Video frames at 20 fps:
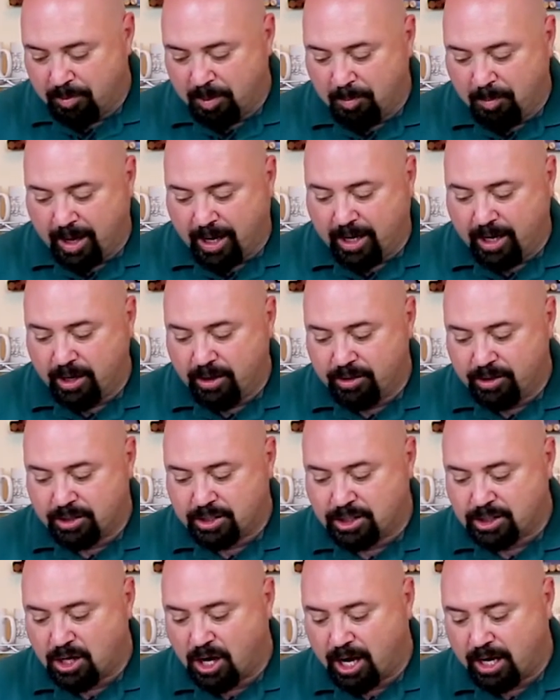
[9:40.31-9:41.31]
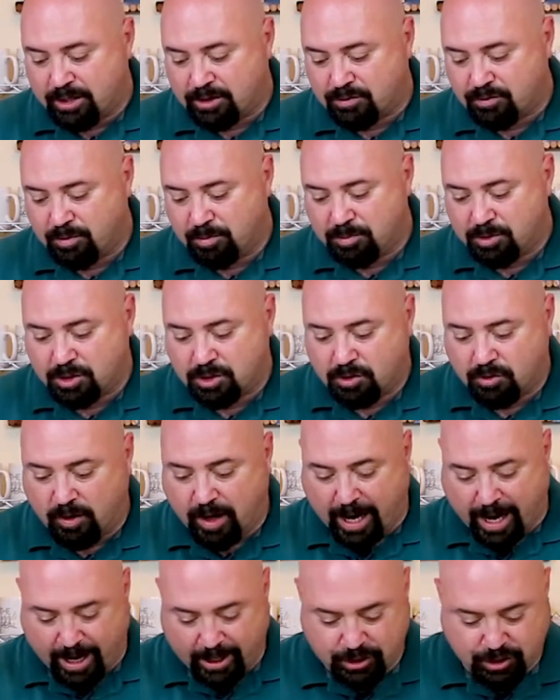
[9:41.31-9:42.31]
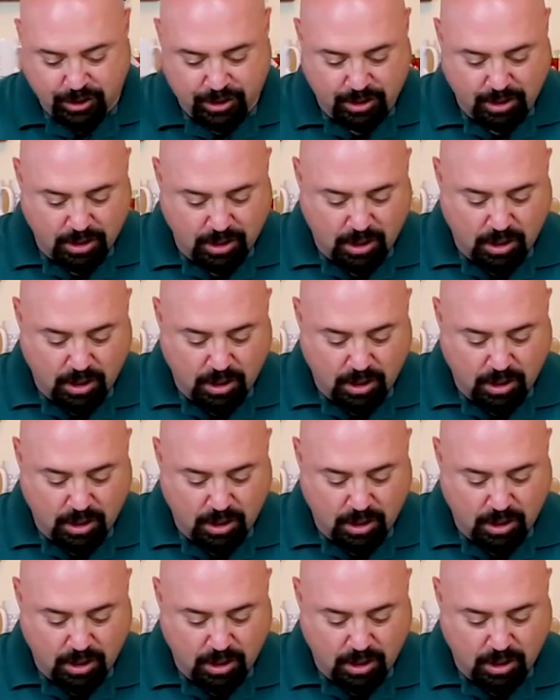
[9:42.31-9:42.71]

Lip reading: be making the sauce from scratch,